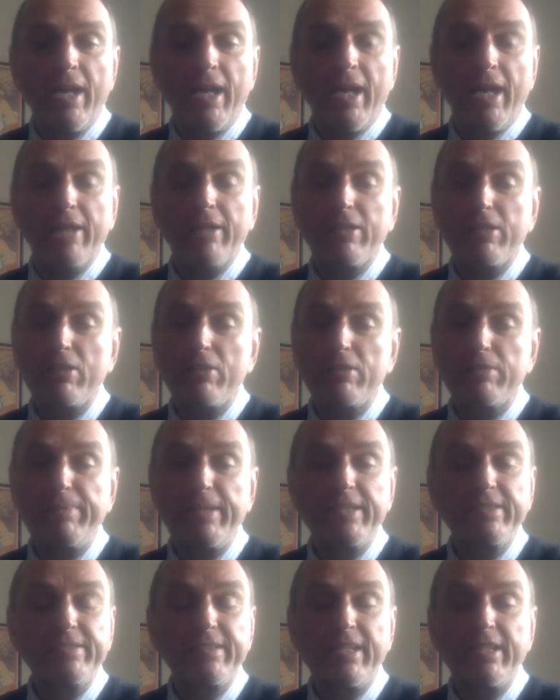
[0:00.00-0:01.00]
and I got to be
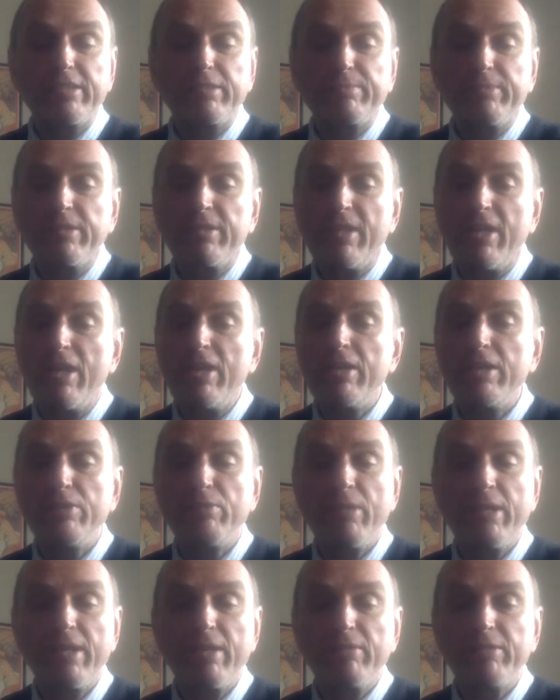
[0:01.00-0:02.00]
a salesman only
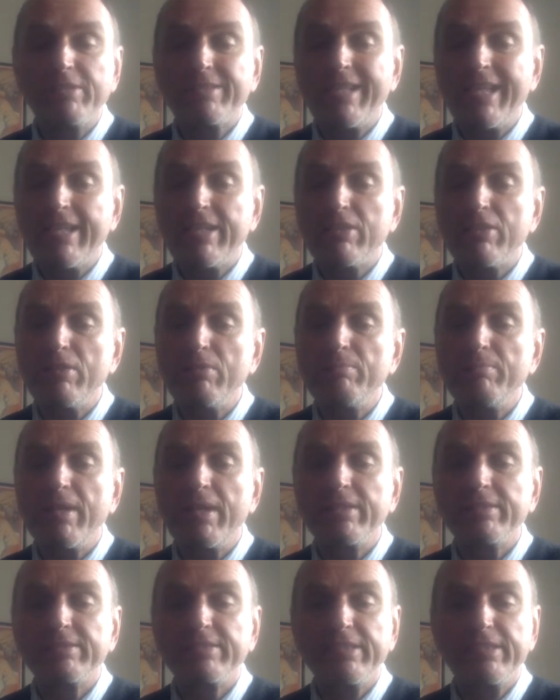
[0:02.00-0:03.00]
when I was taken on
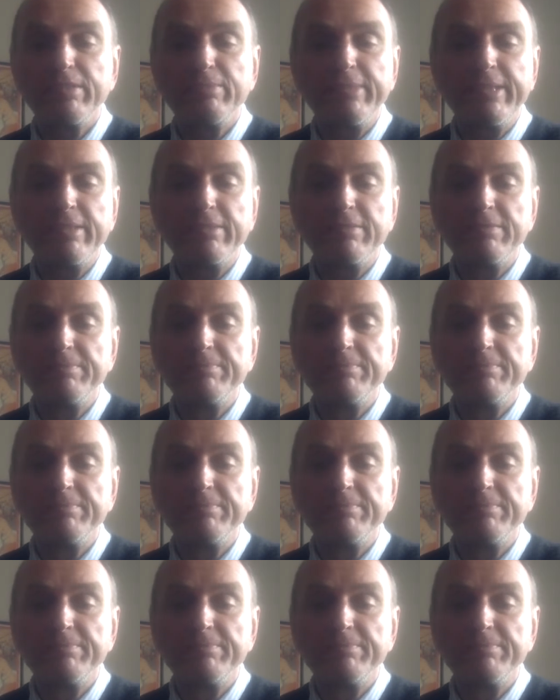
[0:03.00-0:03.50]
by a steel mill.